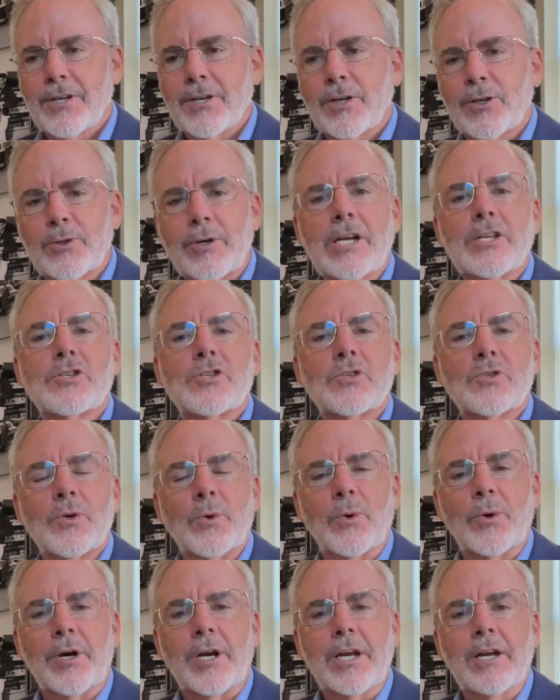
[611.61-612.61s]
Great
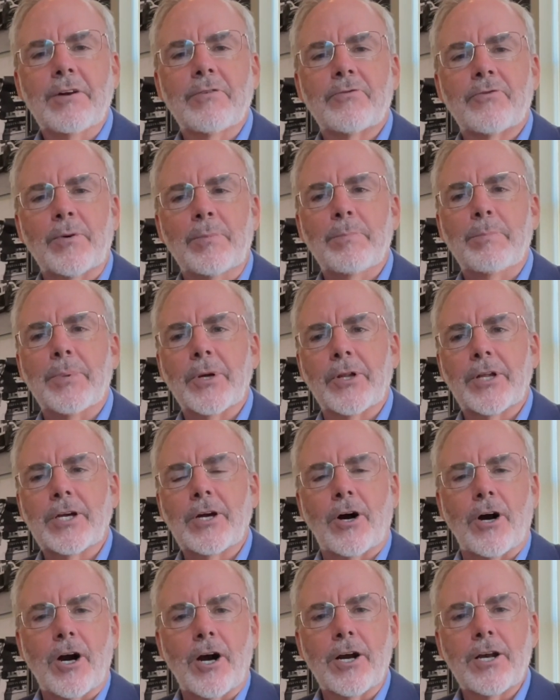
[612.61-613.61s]
story from Billy
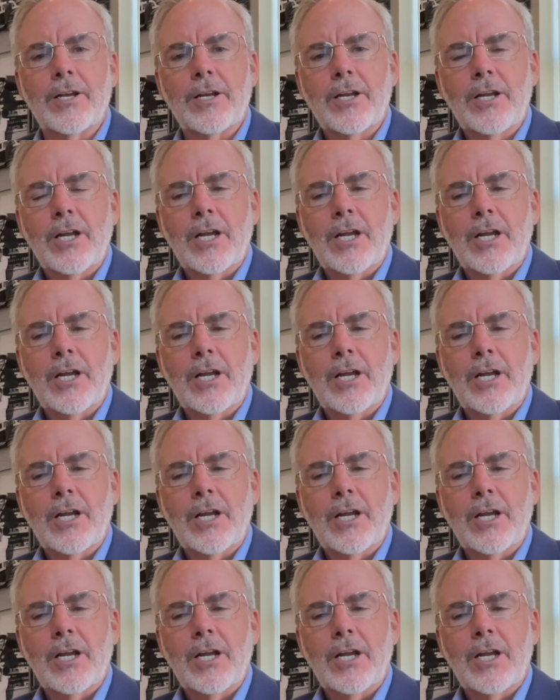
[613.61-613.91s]
Hart.